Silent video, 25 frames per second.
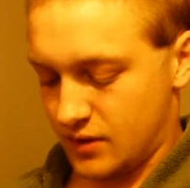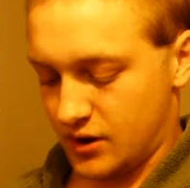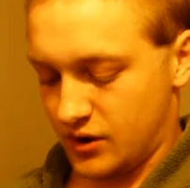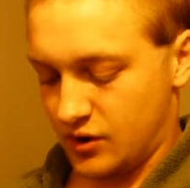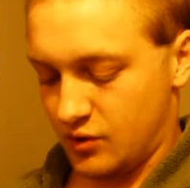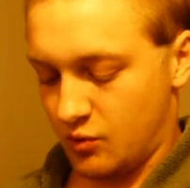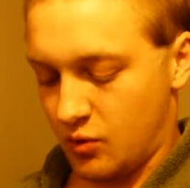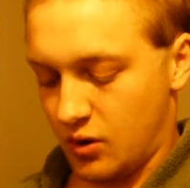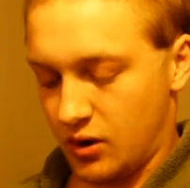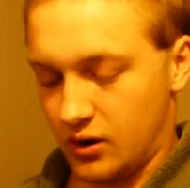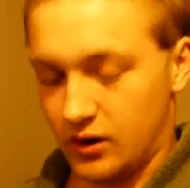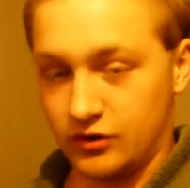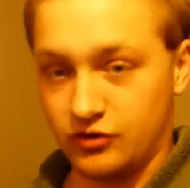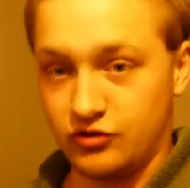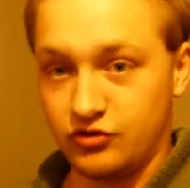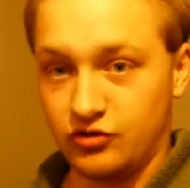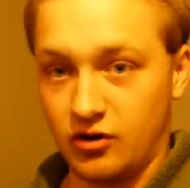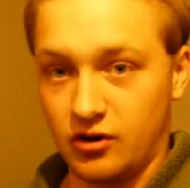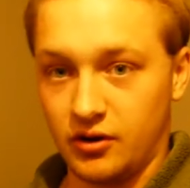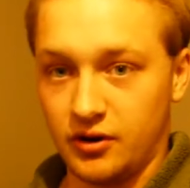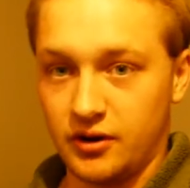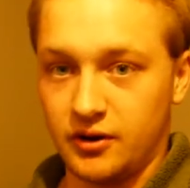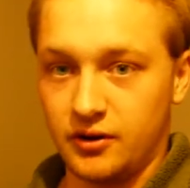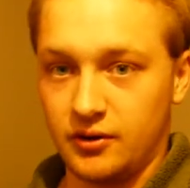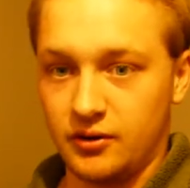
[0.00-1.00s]
you want a
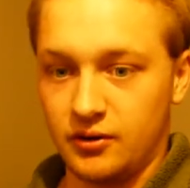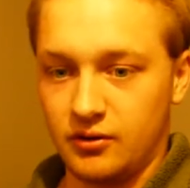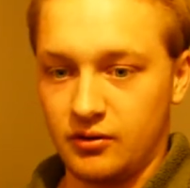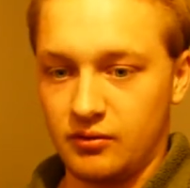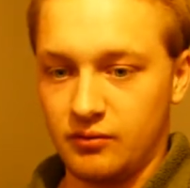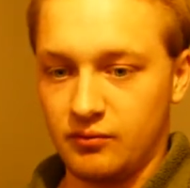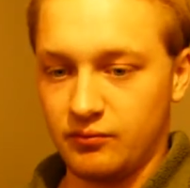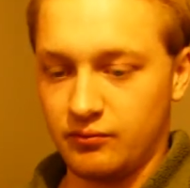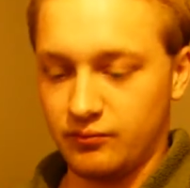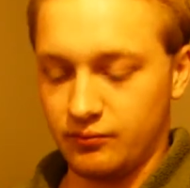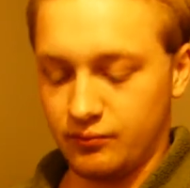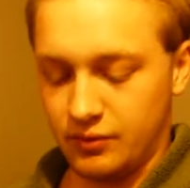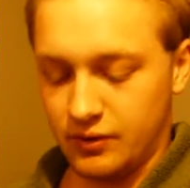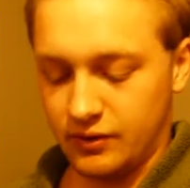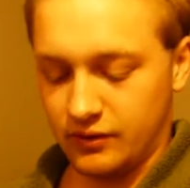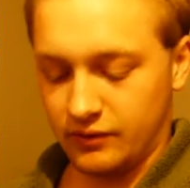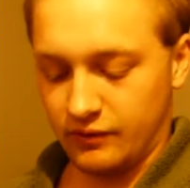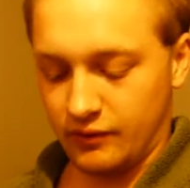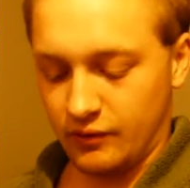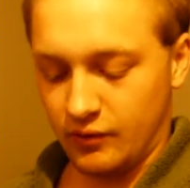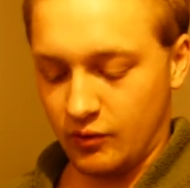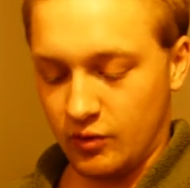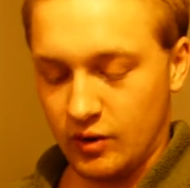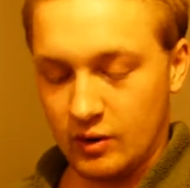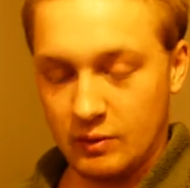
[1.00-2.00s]
chunkier piece of
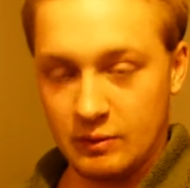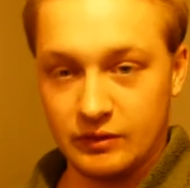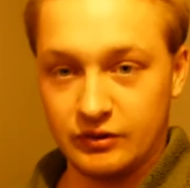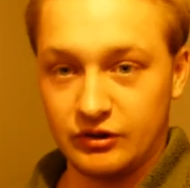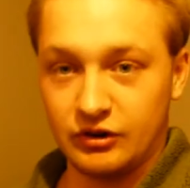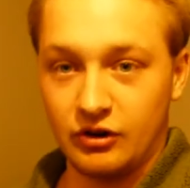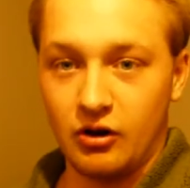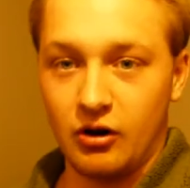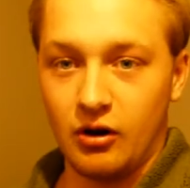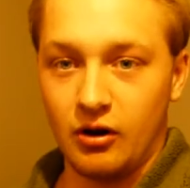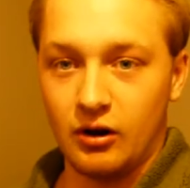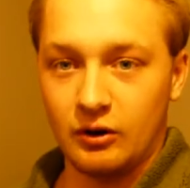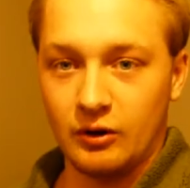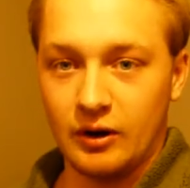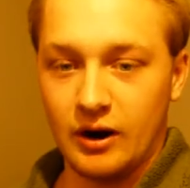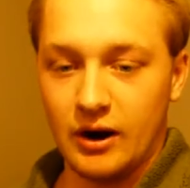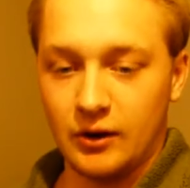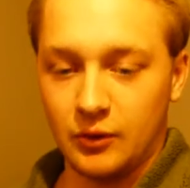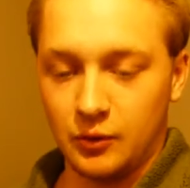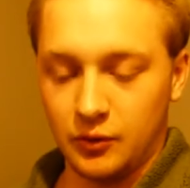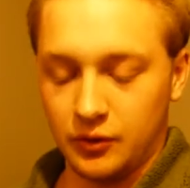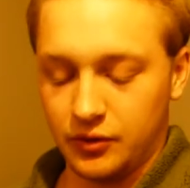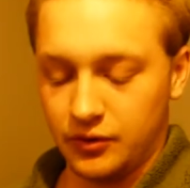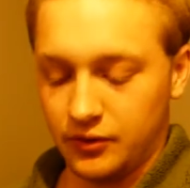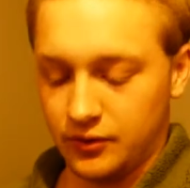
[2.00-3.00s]
equipment to haul
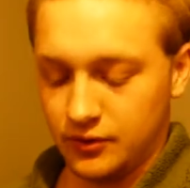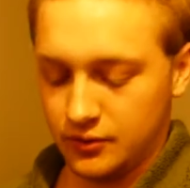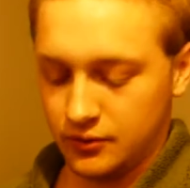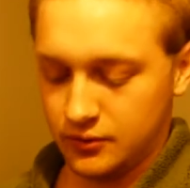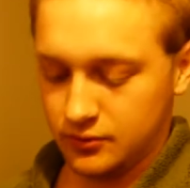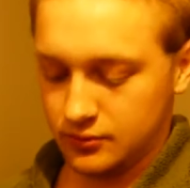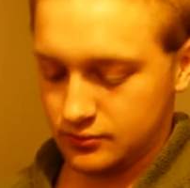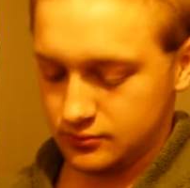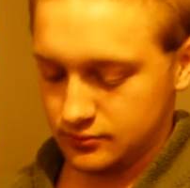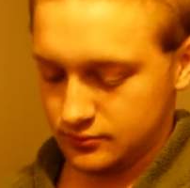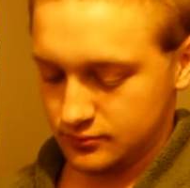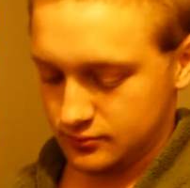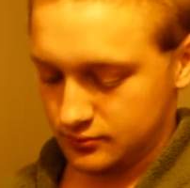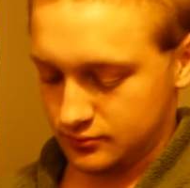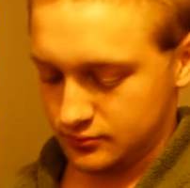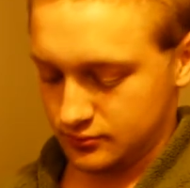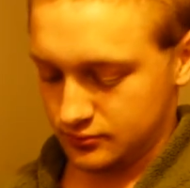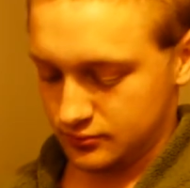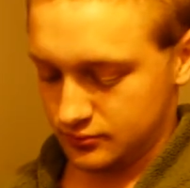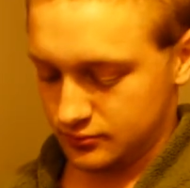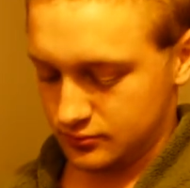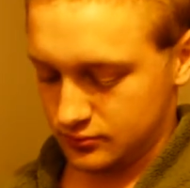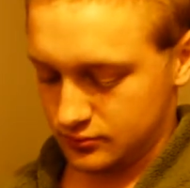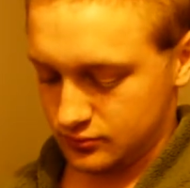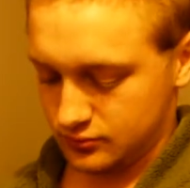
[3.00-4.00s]
around with you,
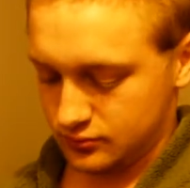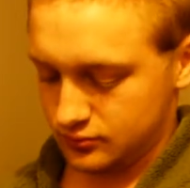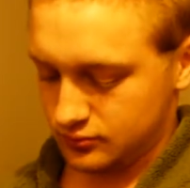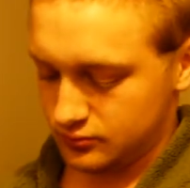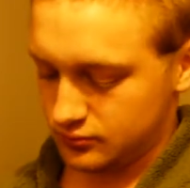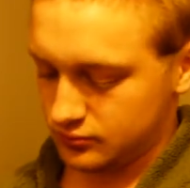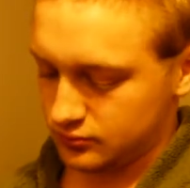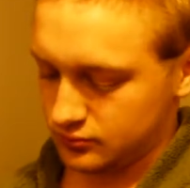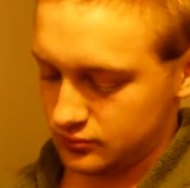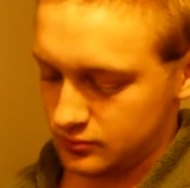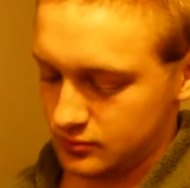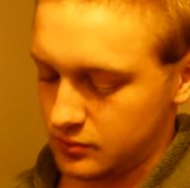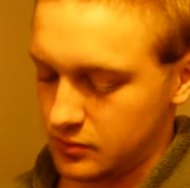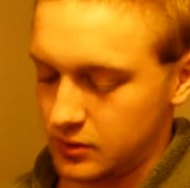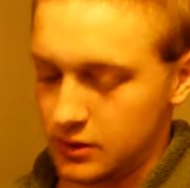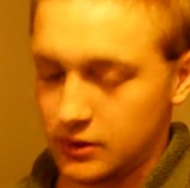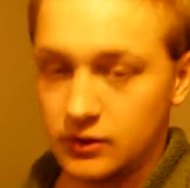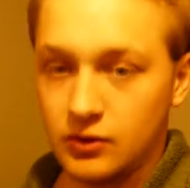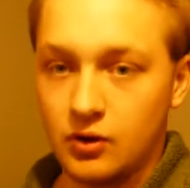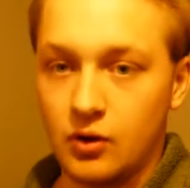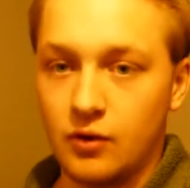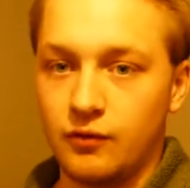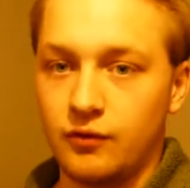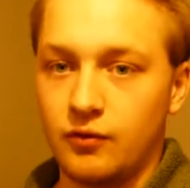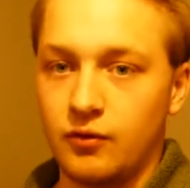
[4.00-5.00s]
I mean,
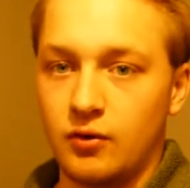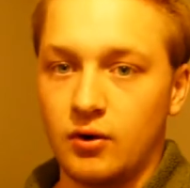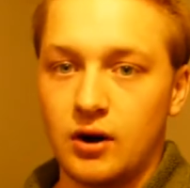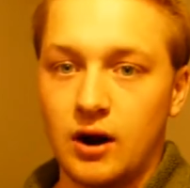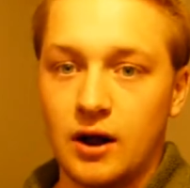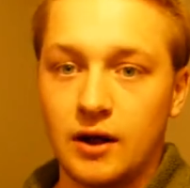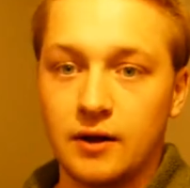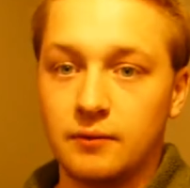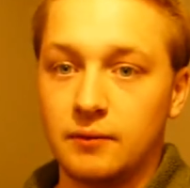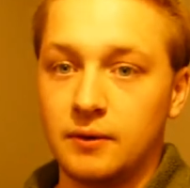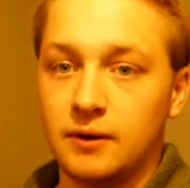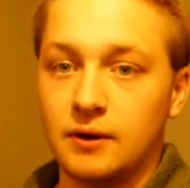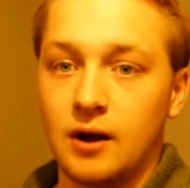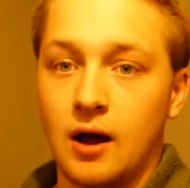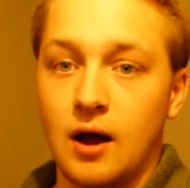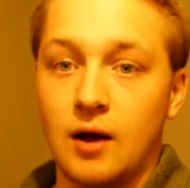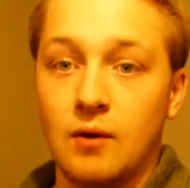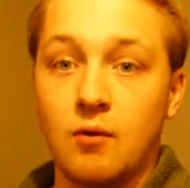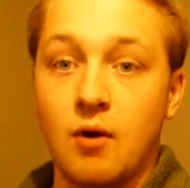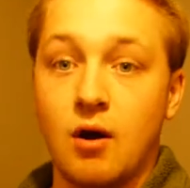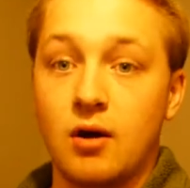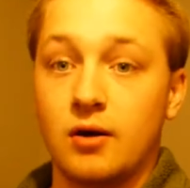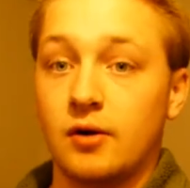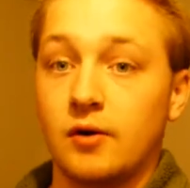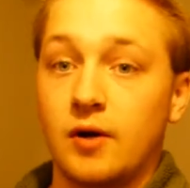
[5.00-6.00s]
go for it. I mean, I
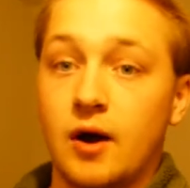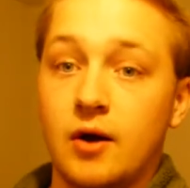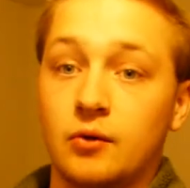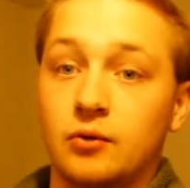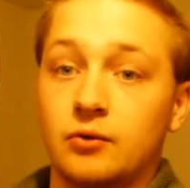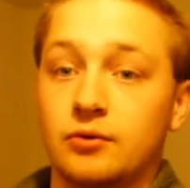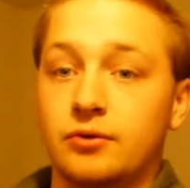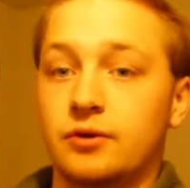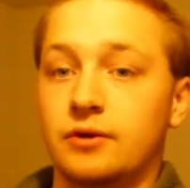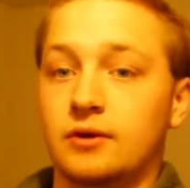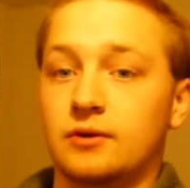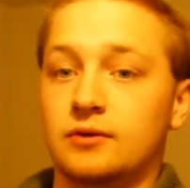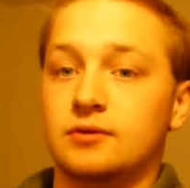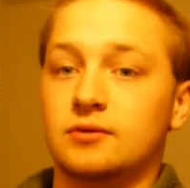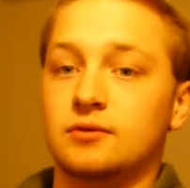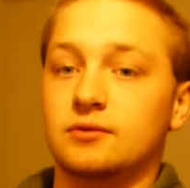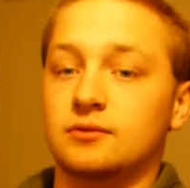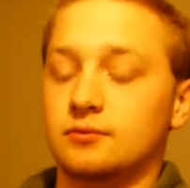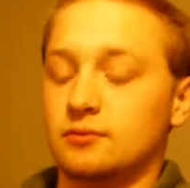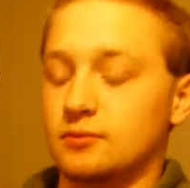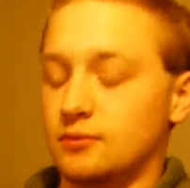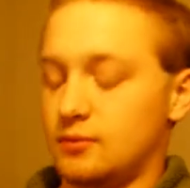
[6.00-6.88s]
walk around with this.